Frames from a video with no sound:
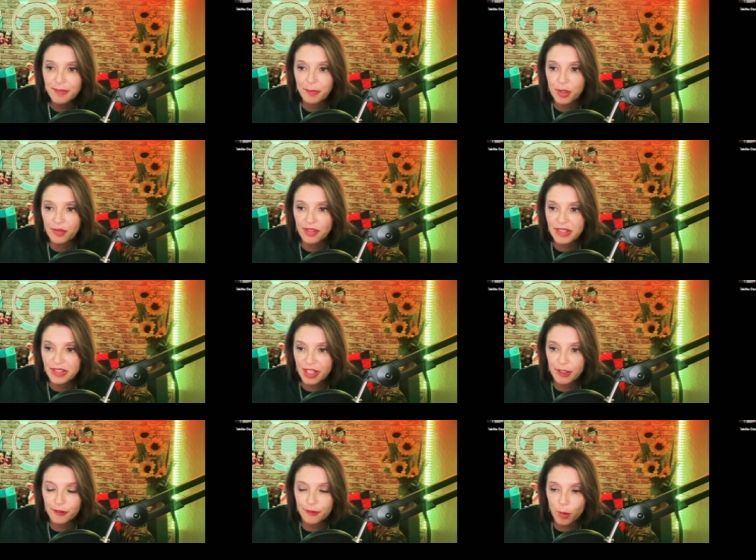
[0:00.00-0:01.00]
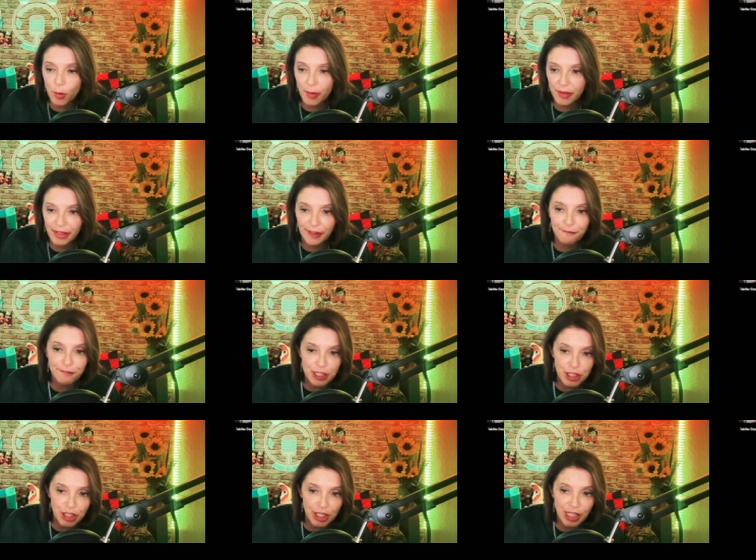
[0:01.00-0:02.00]
movies, dinner, four wheeling,
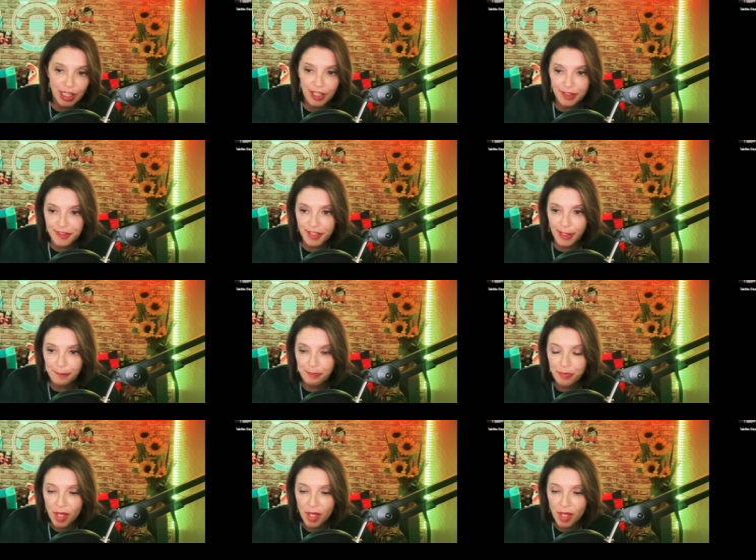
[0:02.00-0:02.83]
fishing, hunting.